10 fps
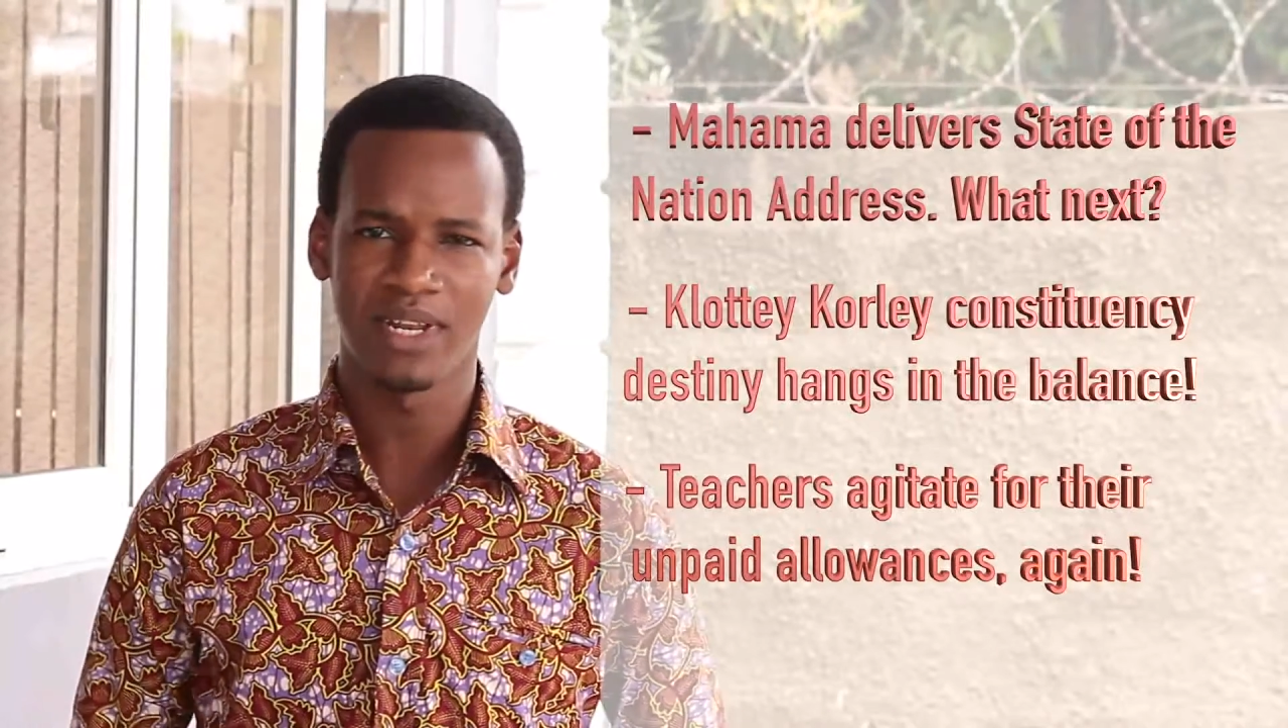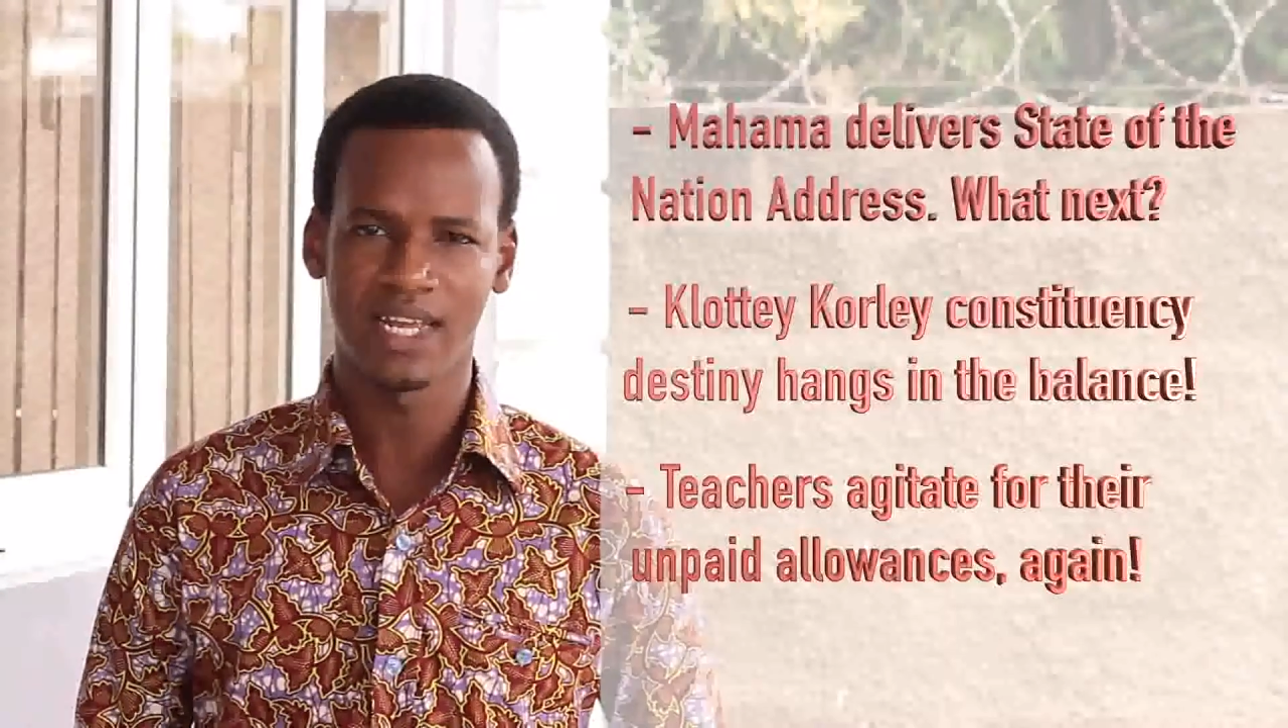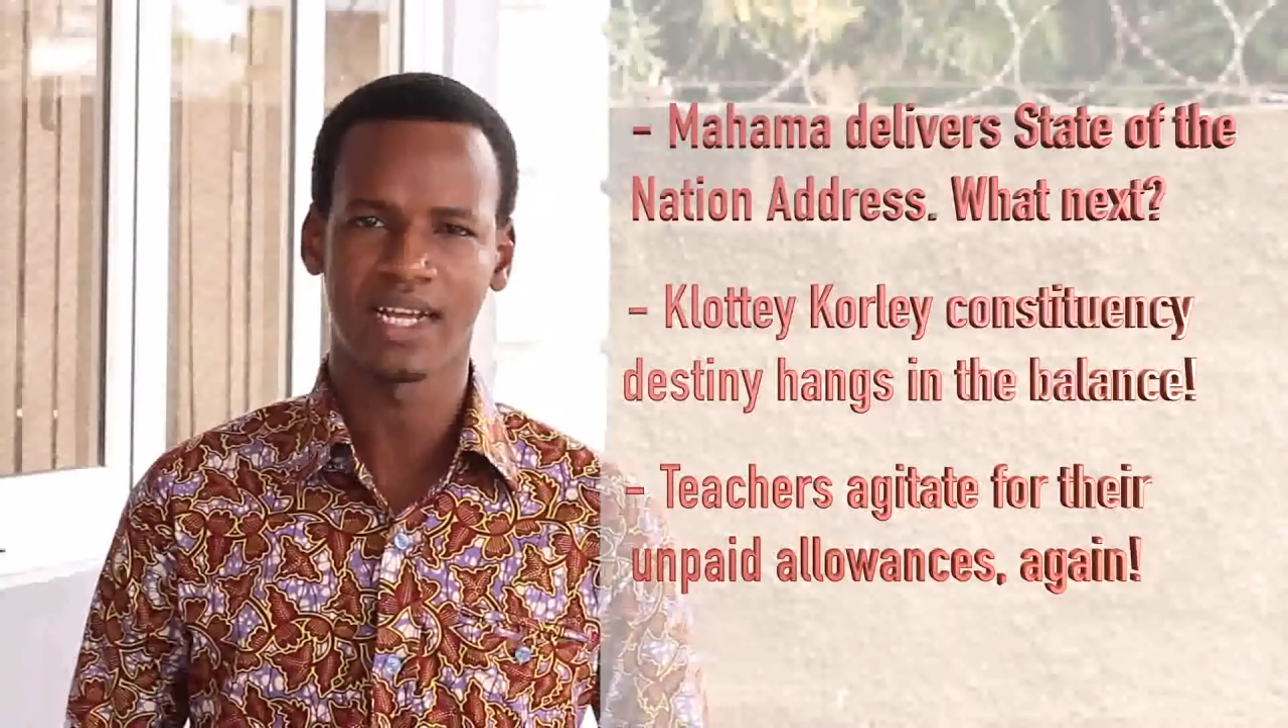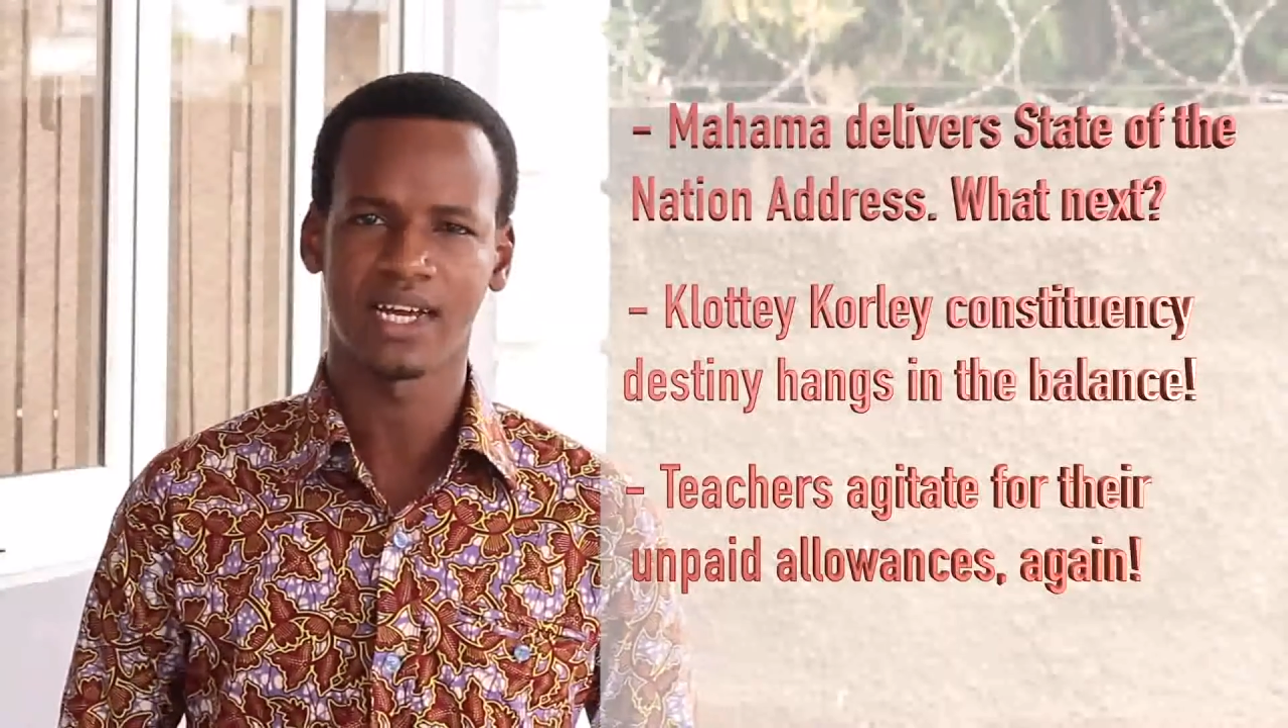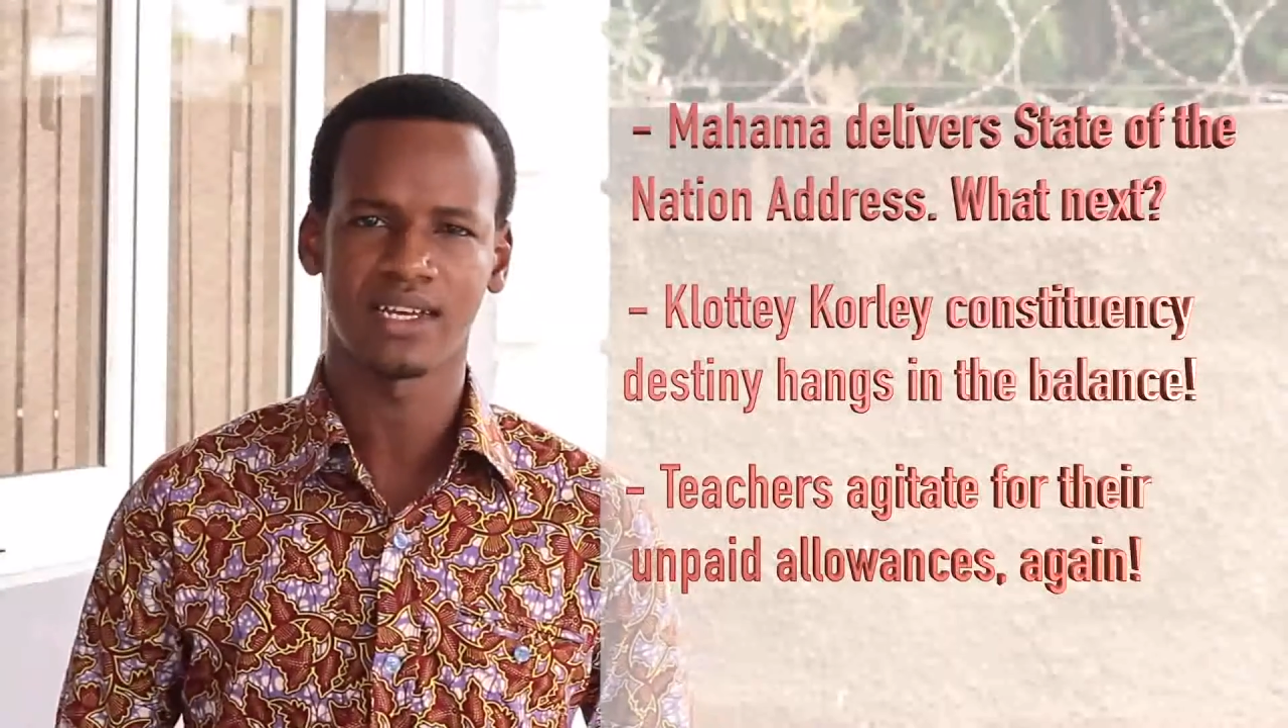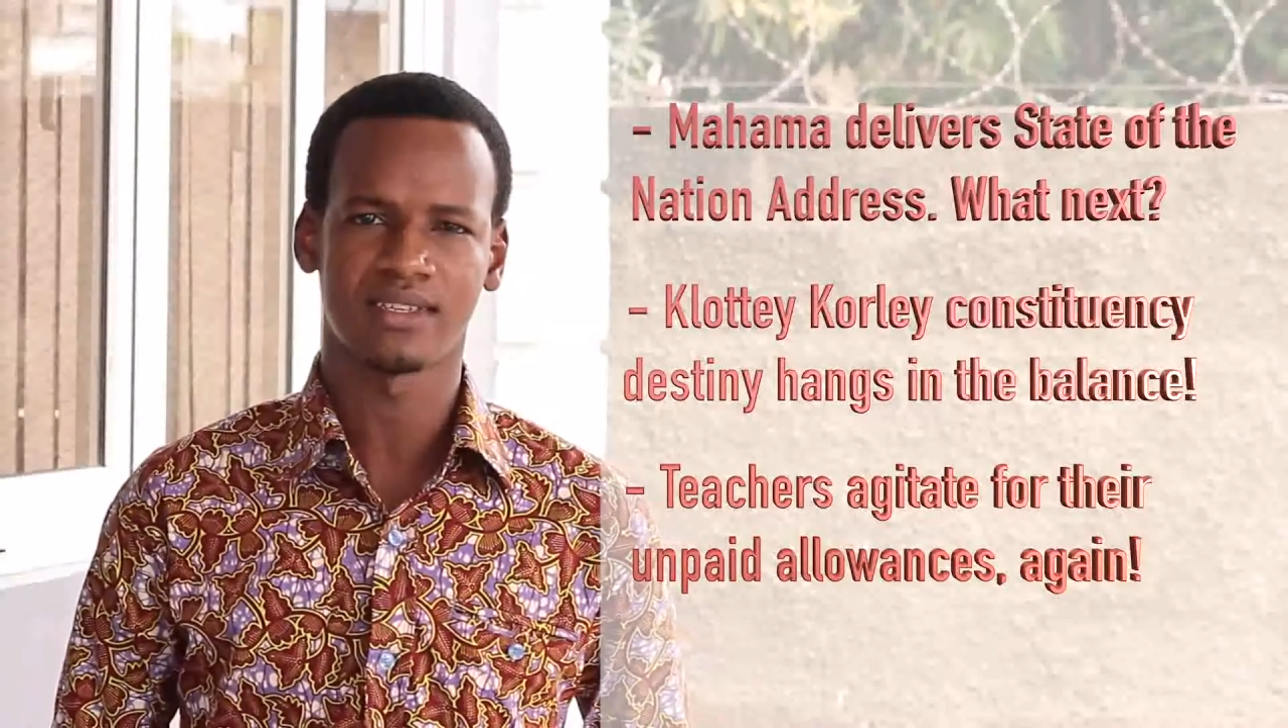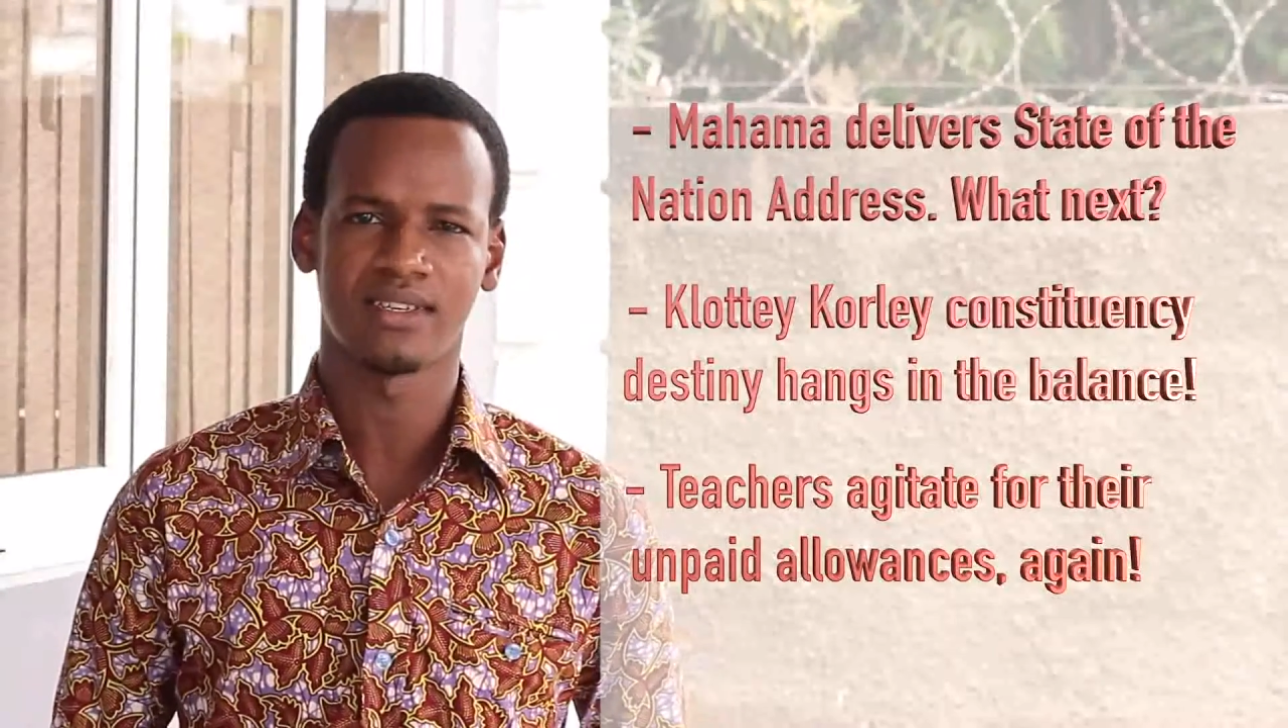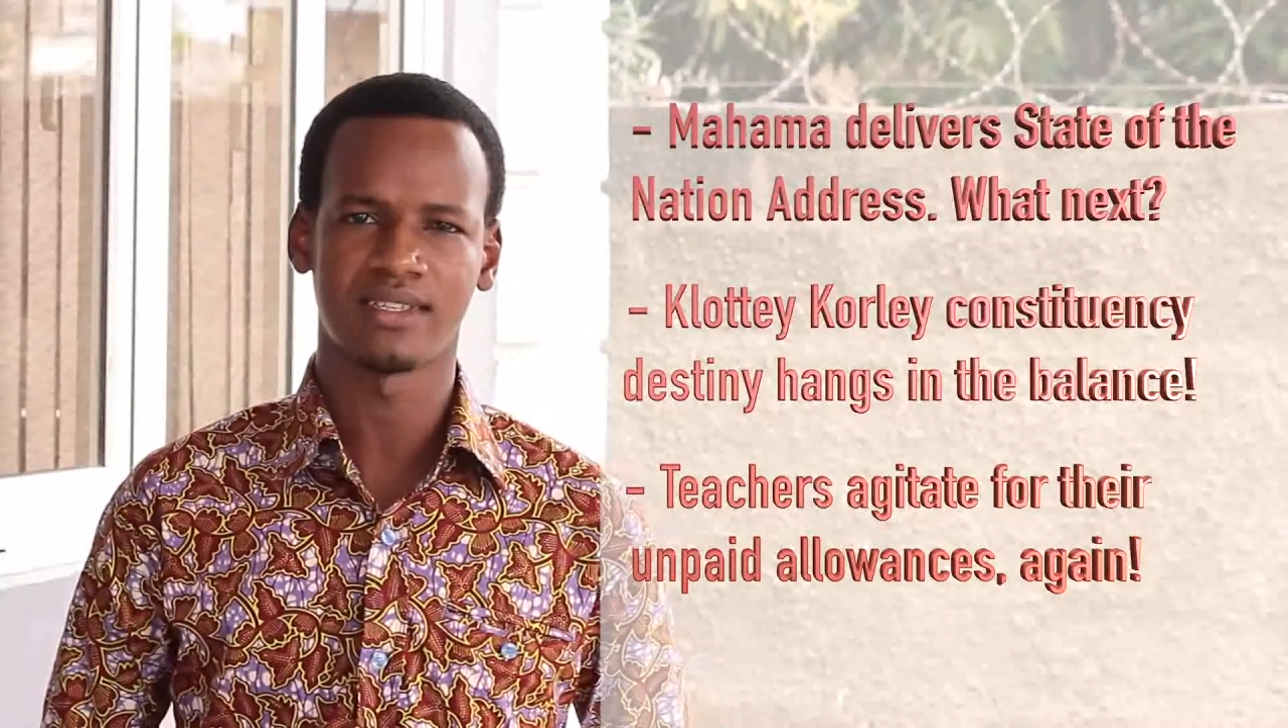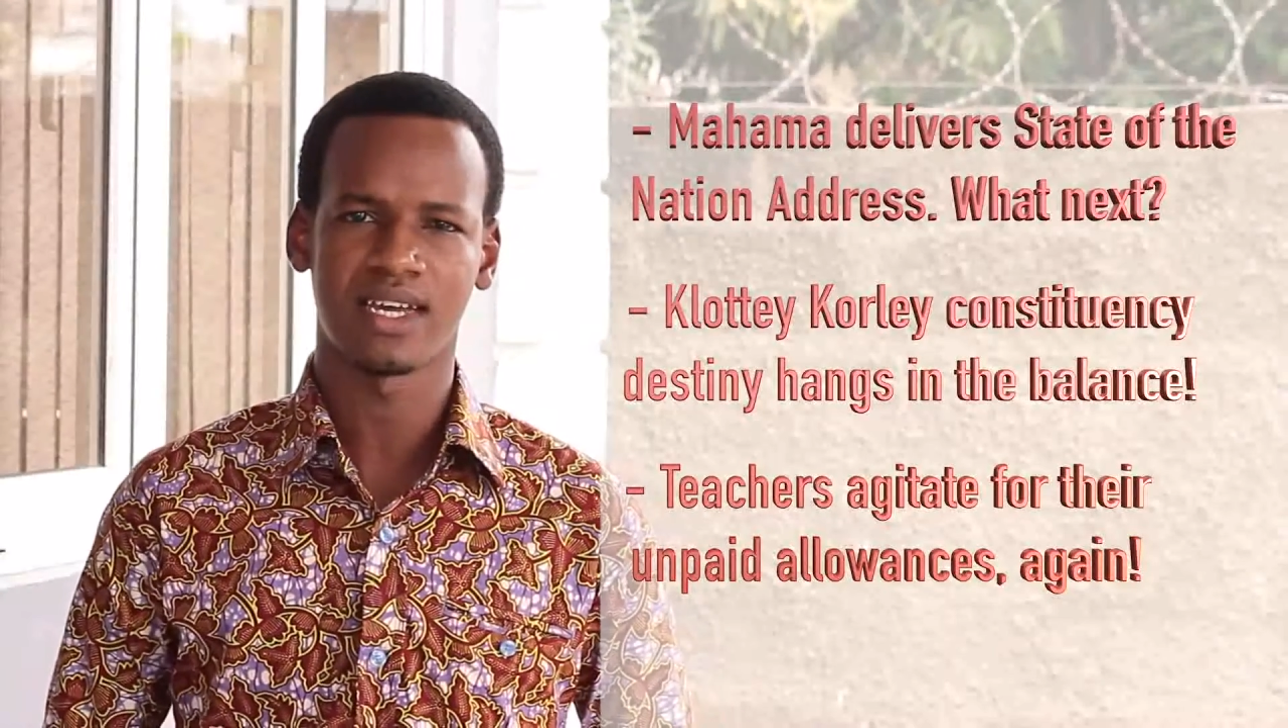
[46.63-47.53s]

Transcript: million Ghana cedis